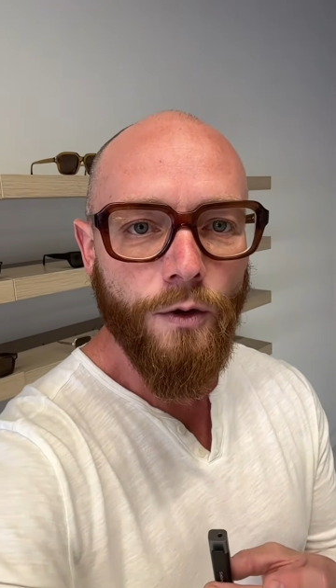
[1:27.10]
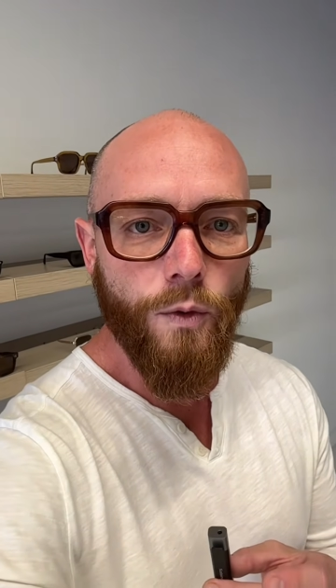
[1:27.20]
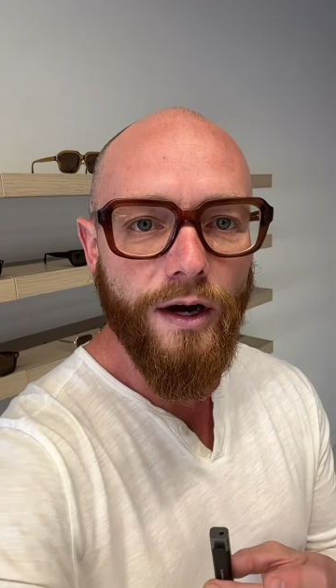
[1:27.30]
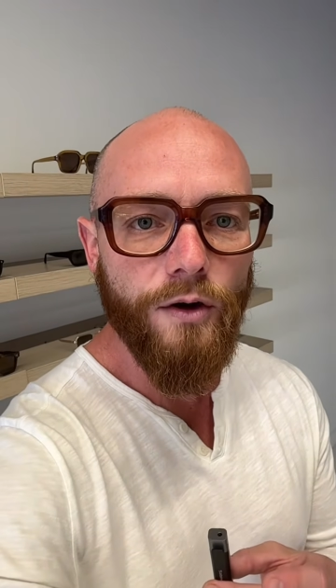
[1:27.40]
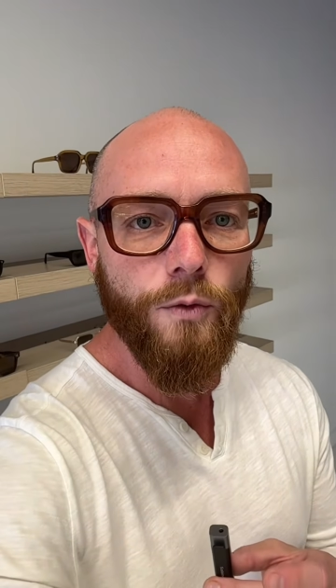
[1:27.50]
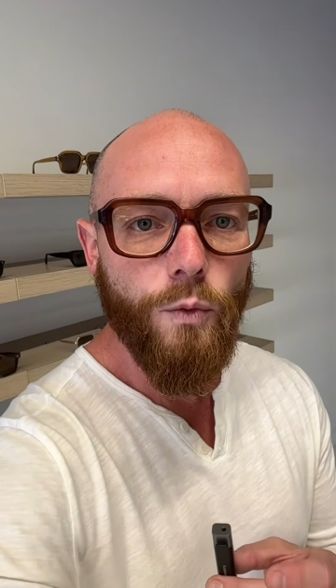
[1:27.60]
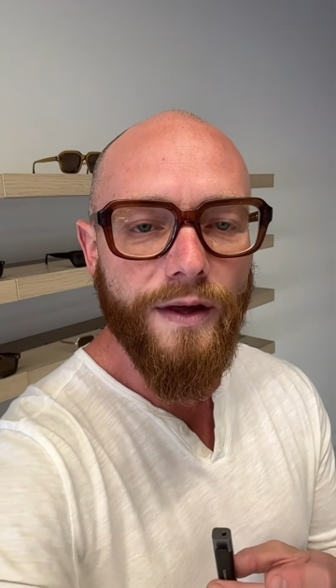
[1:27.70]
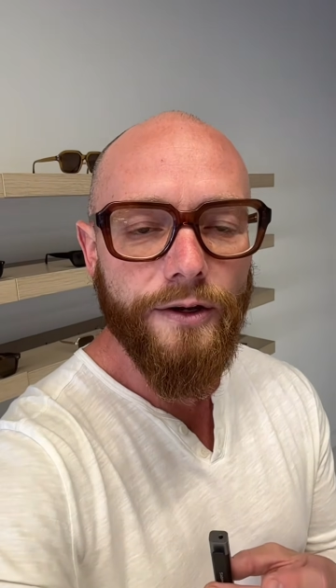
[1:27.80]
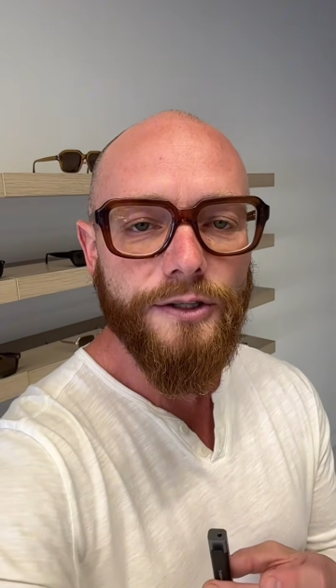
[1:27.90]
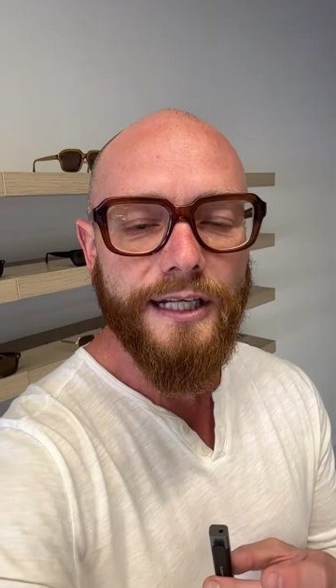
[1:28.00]
Well,
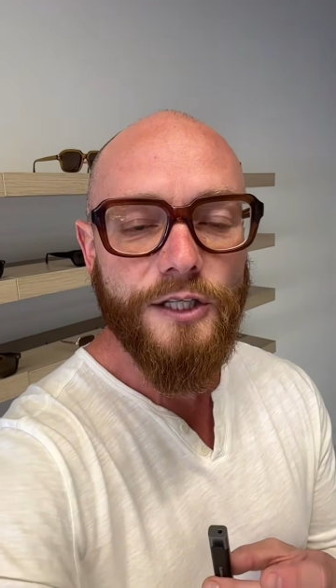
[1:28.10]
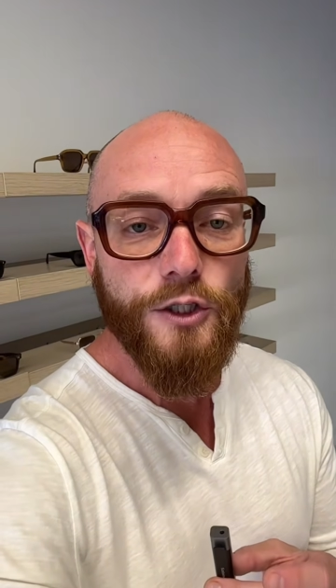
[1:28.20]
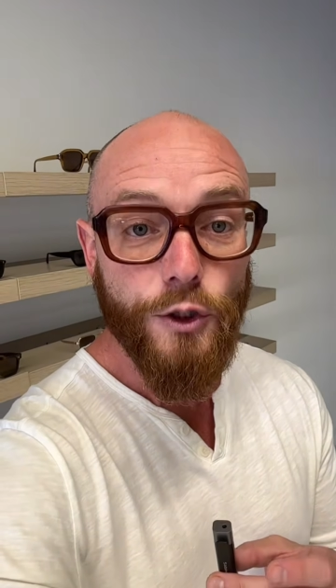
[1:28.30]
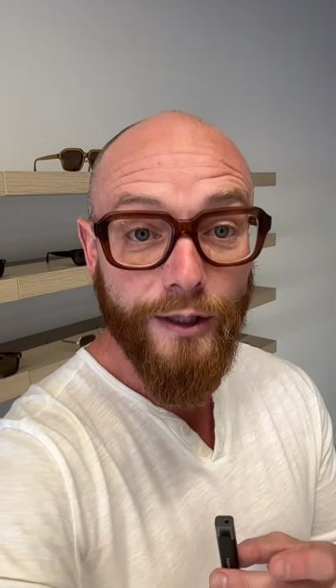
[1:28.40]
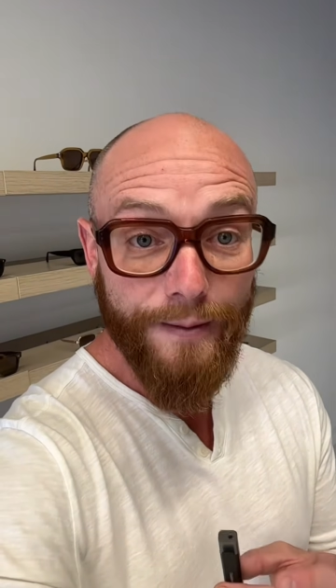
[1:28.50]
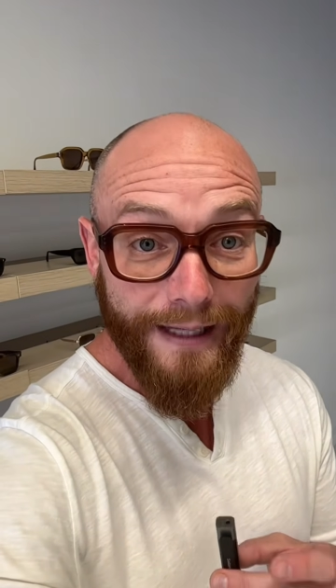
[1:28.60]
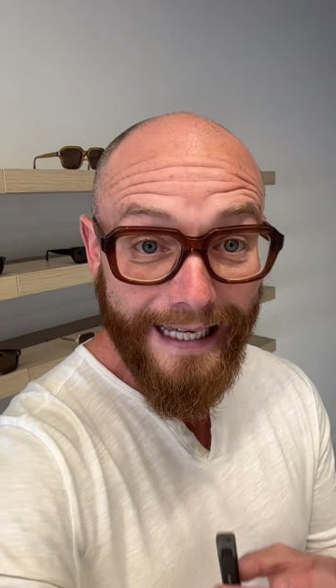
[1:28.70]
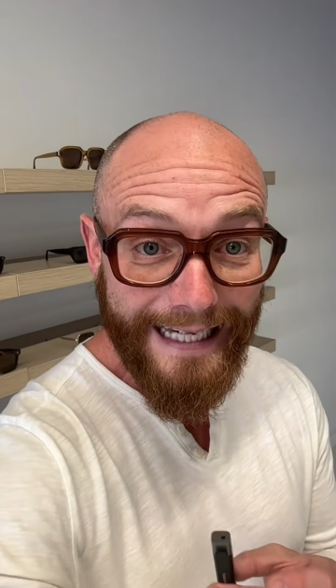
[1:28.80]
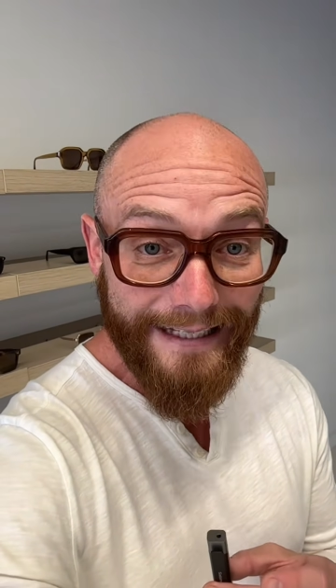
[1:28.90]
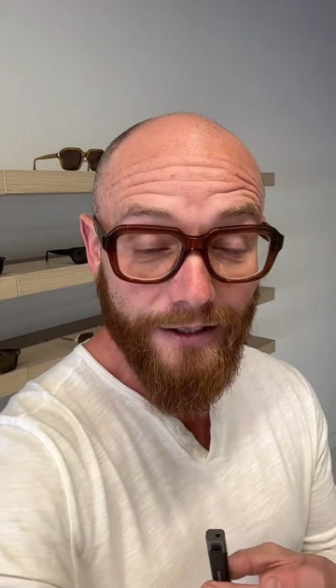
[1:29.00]
when there's extreme
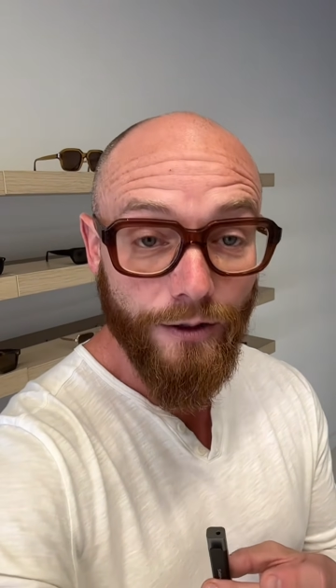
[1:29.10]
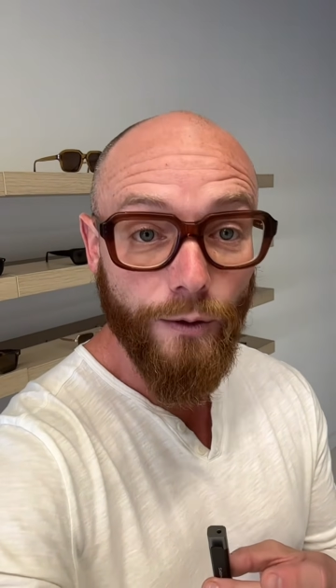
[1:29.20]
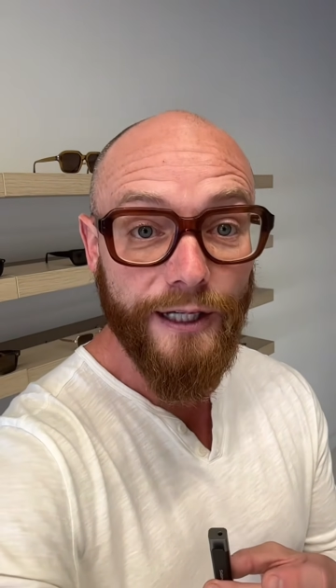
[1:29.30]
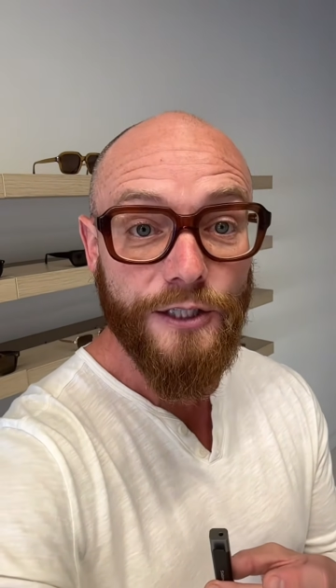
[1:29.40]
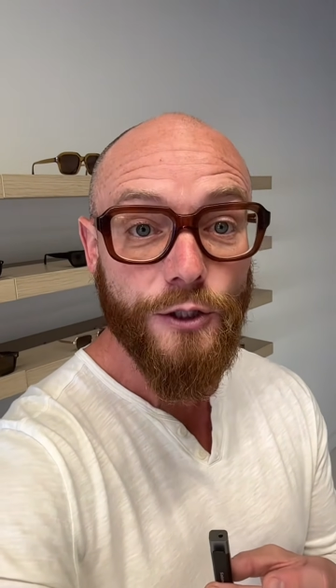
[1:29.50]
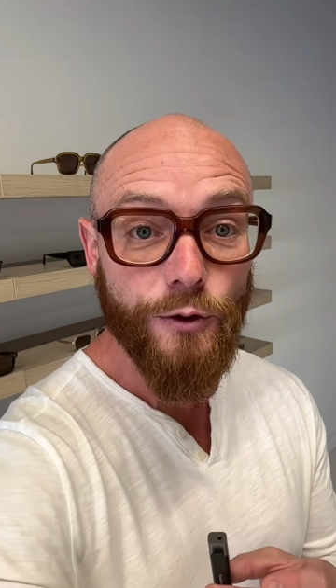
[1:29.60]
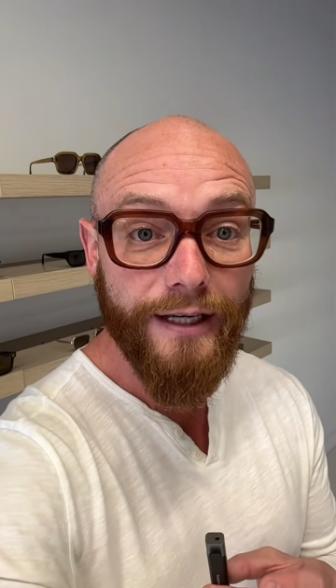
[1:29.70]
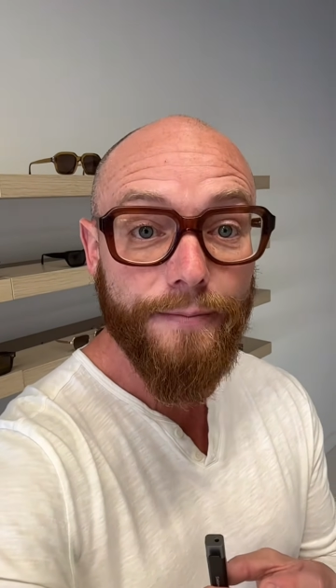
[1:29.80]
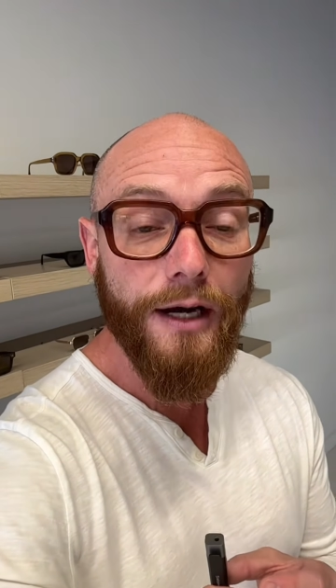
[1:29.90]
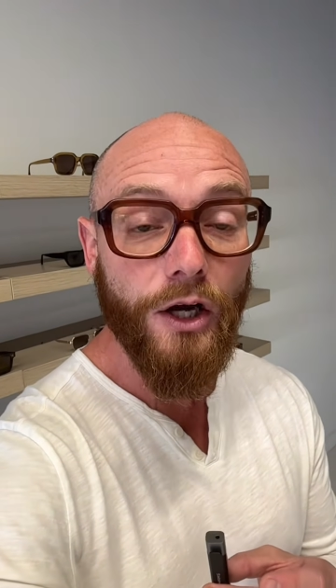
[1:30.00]
heat or
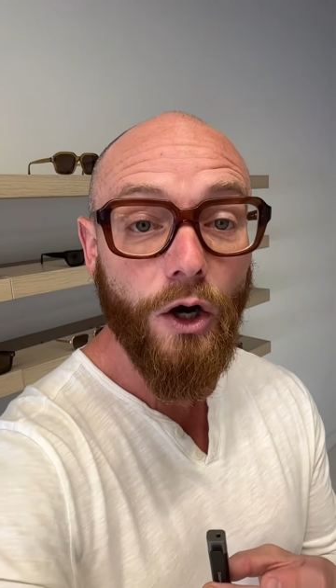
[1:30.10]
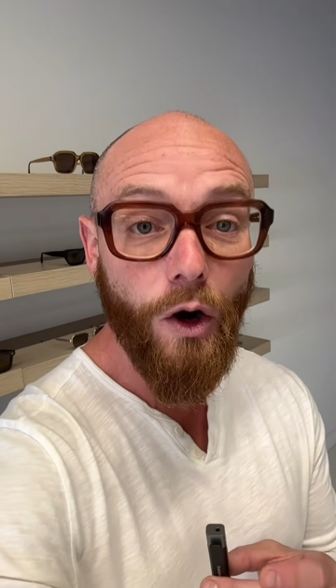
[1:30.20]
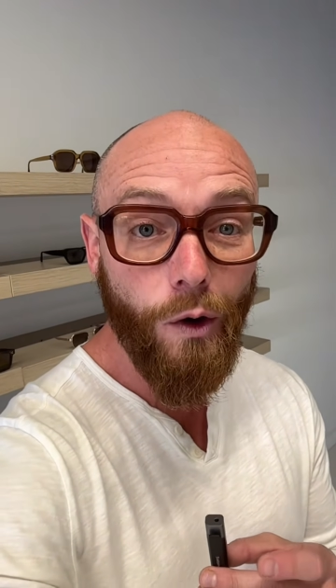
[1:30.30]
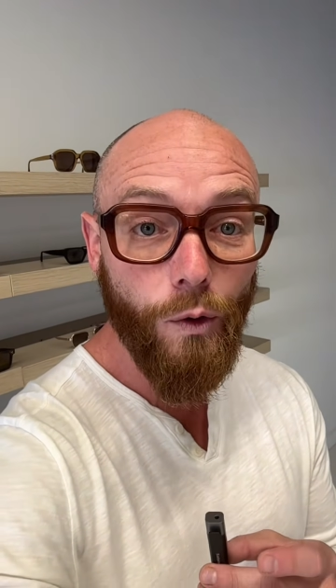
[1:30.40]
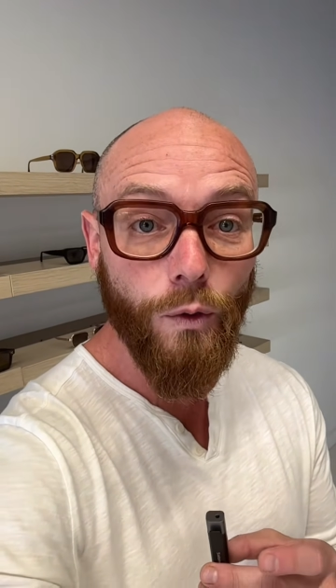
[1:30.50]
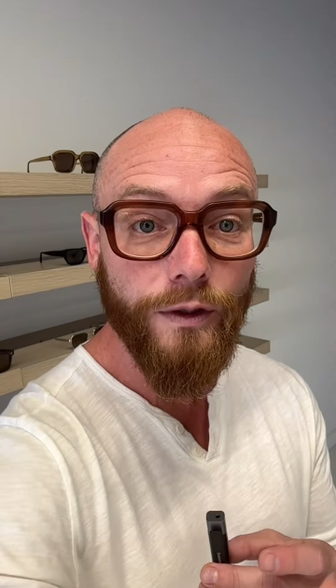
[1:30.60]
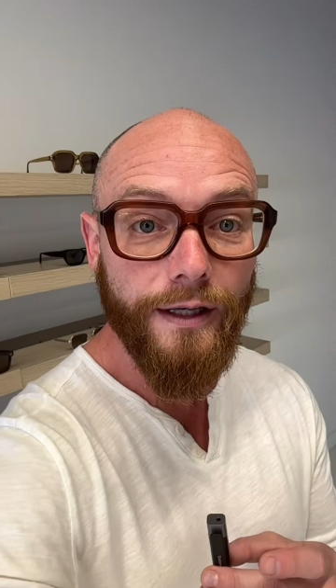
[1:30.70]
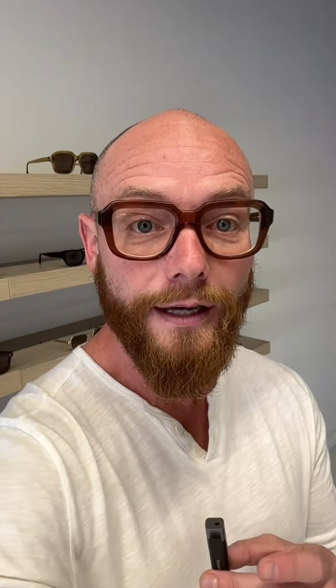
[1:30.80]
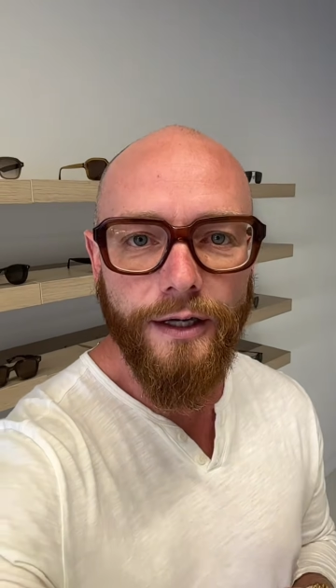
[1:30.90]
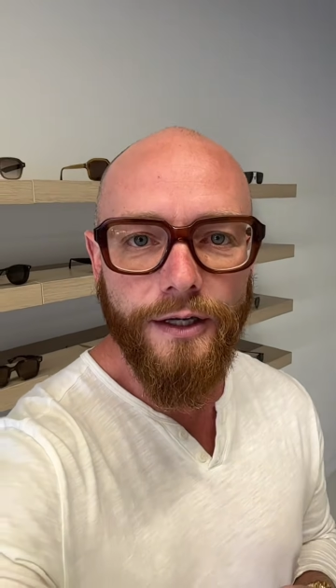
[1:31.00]
extreme cold,